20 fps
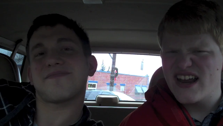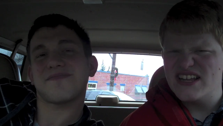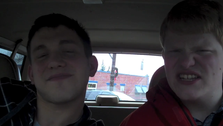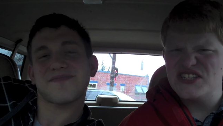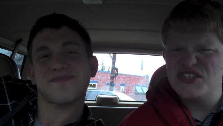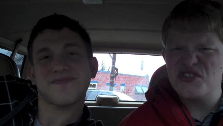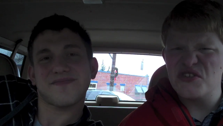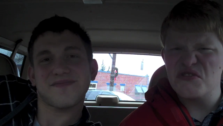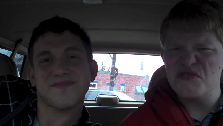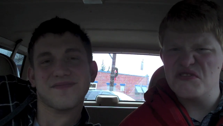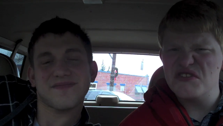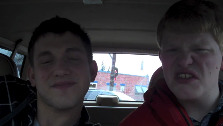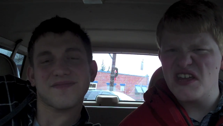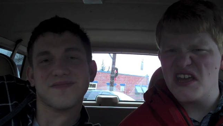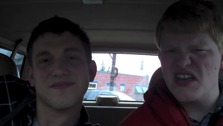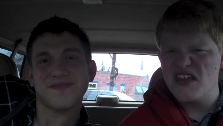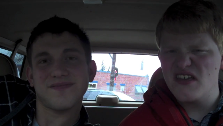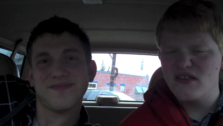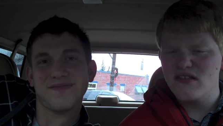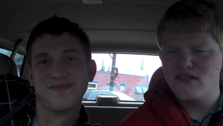Speaker 1: It's Thursday.
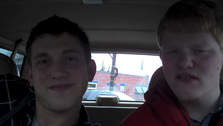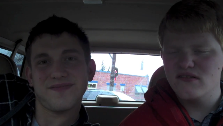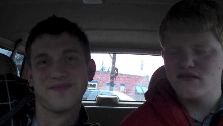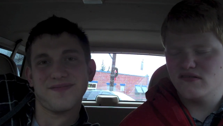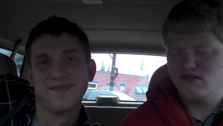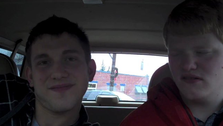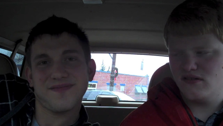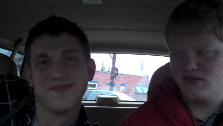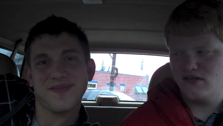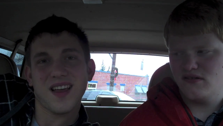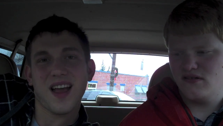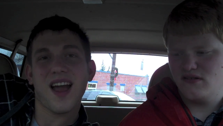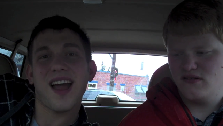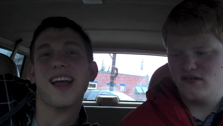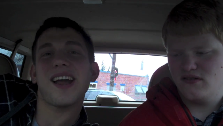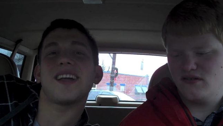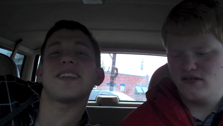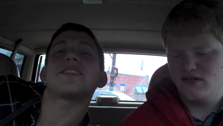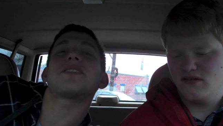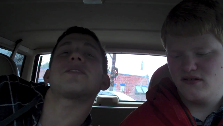
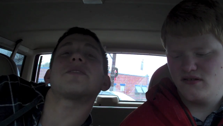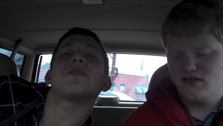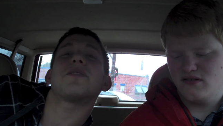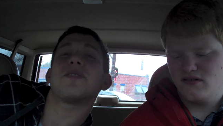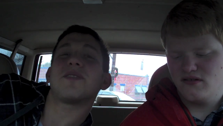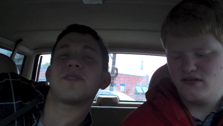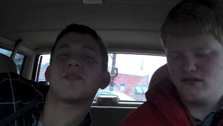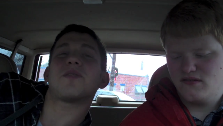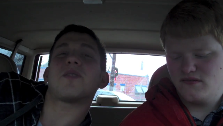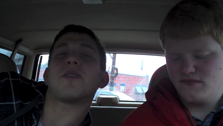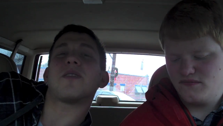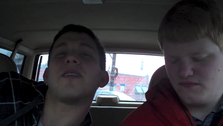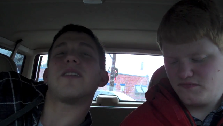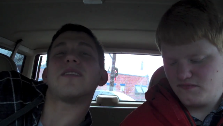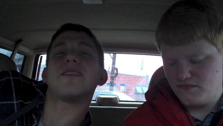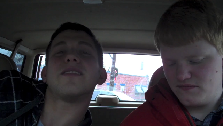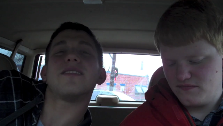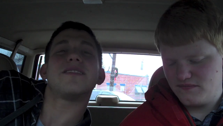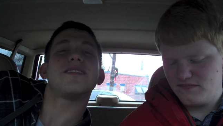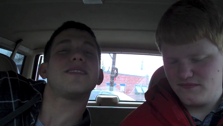It's
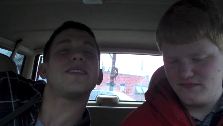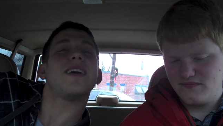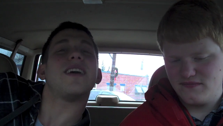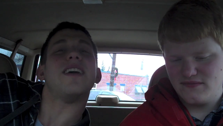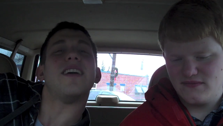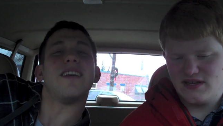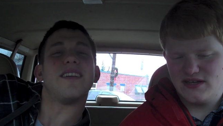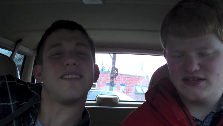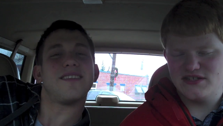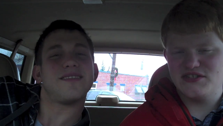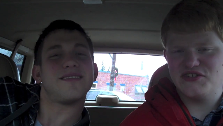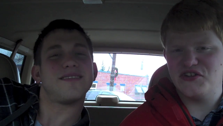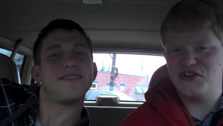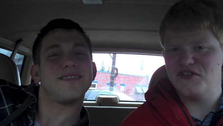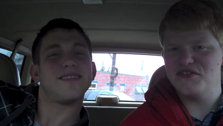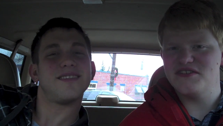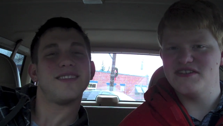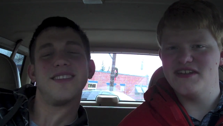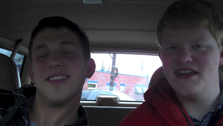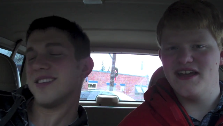Thursday. It's
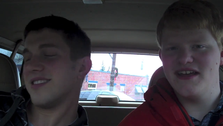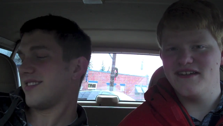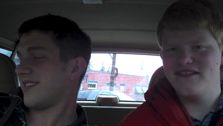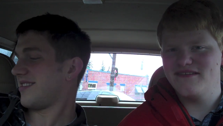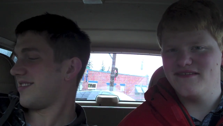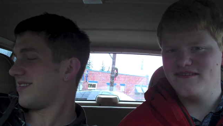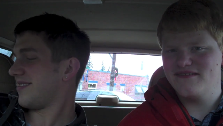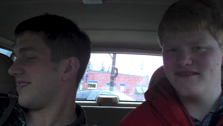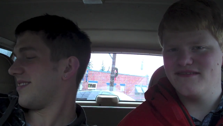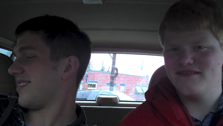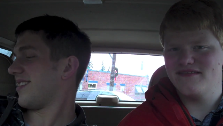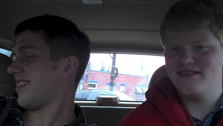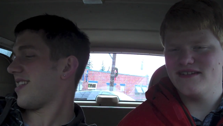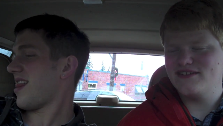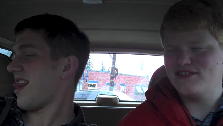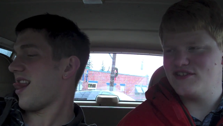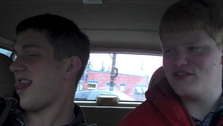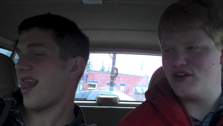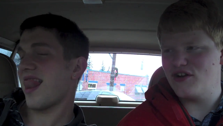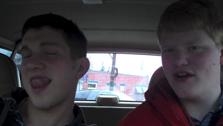Thursday.
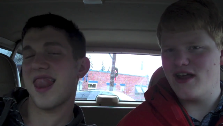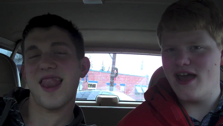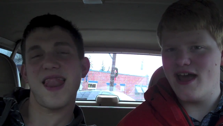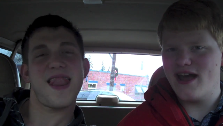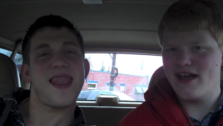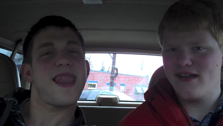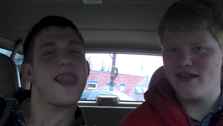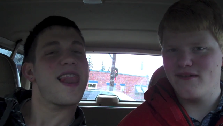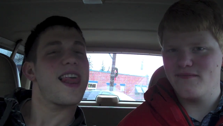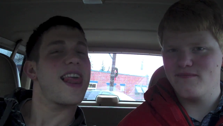It's Turd Hack.